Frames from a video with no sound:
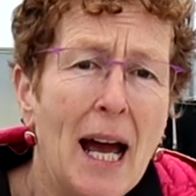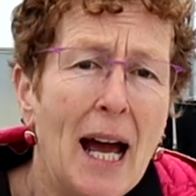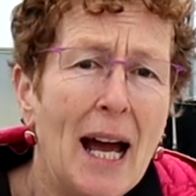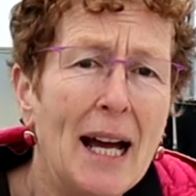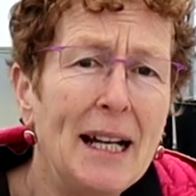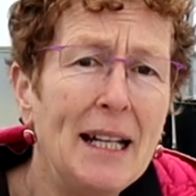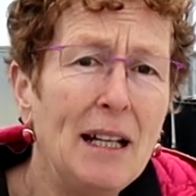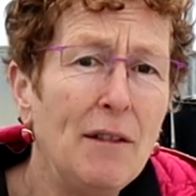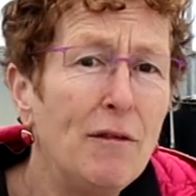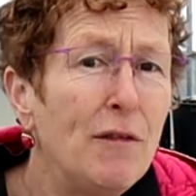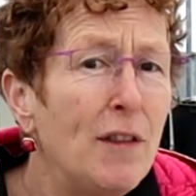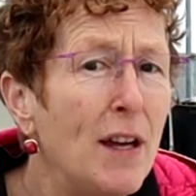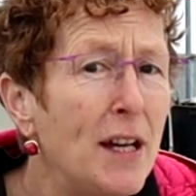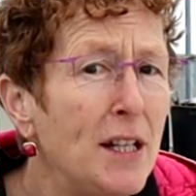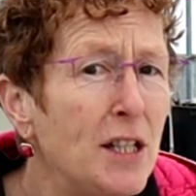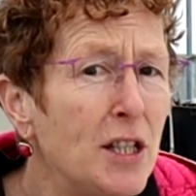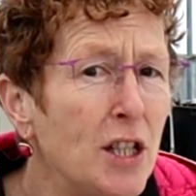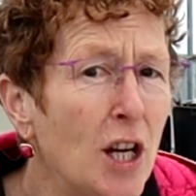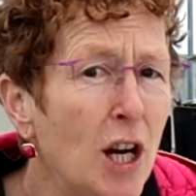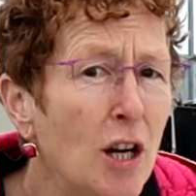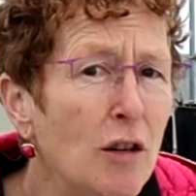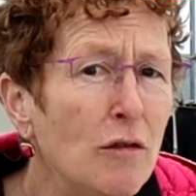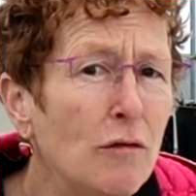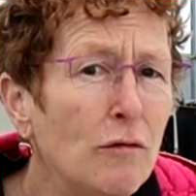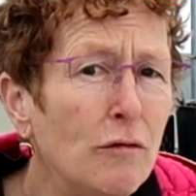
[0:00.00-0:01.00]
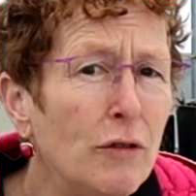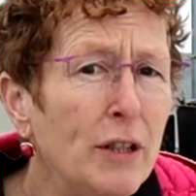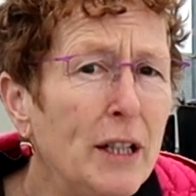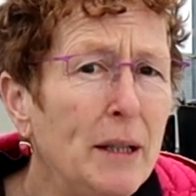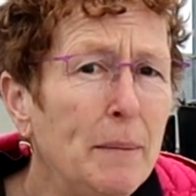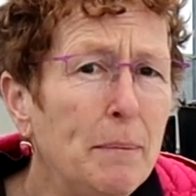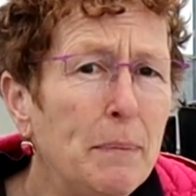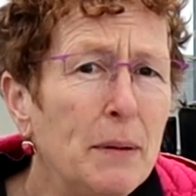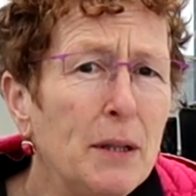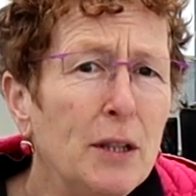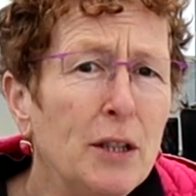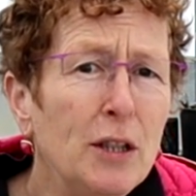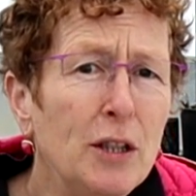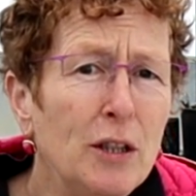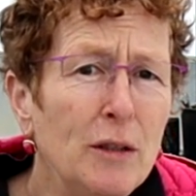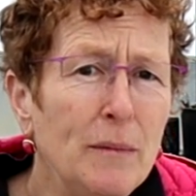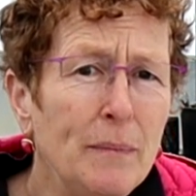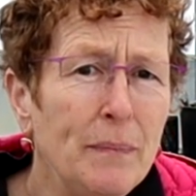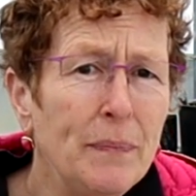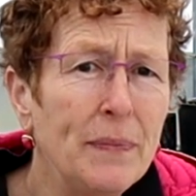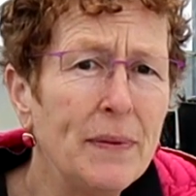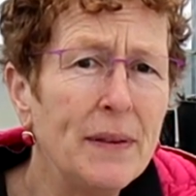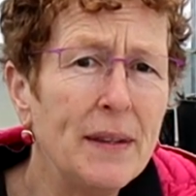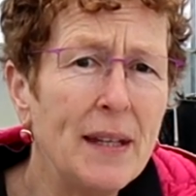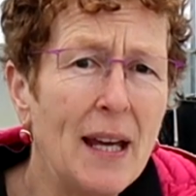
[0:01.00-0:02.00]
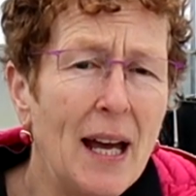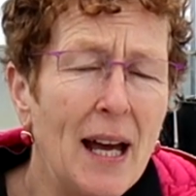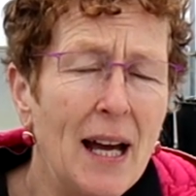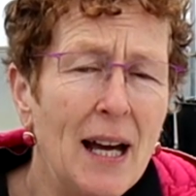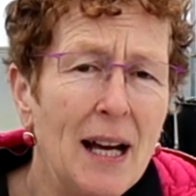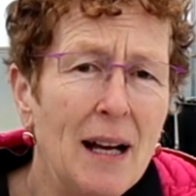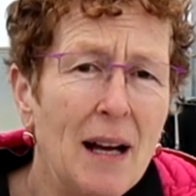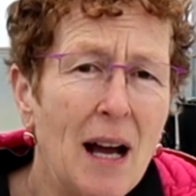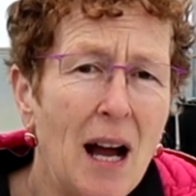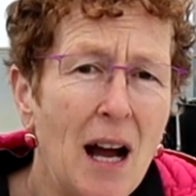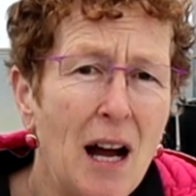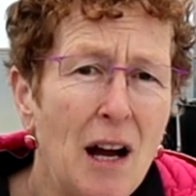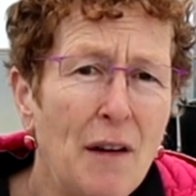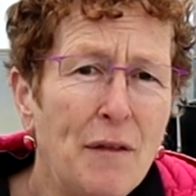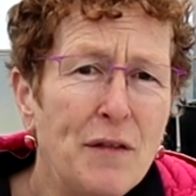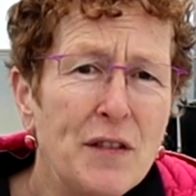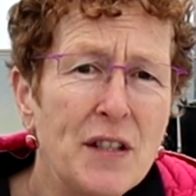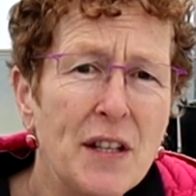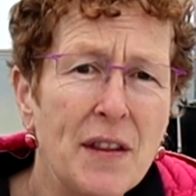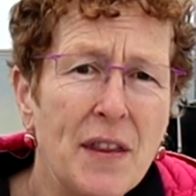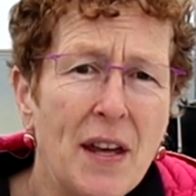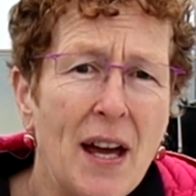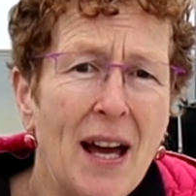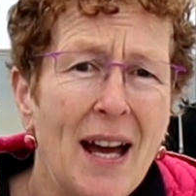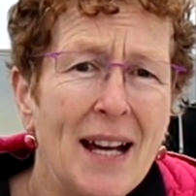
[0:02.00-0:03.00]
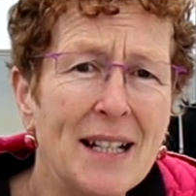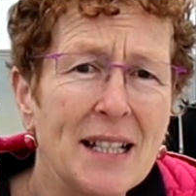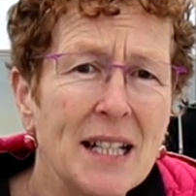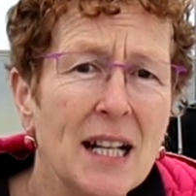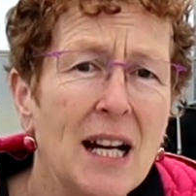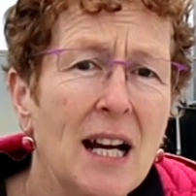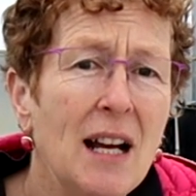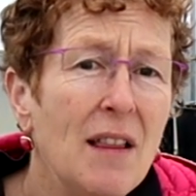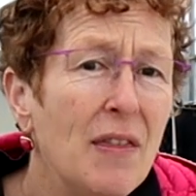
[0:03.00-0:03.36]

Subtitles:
and if they don't rebloom after that,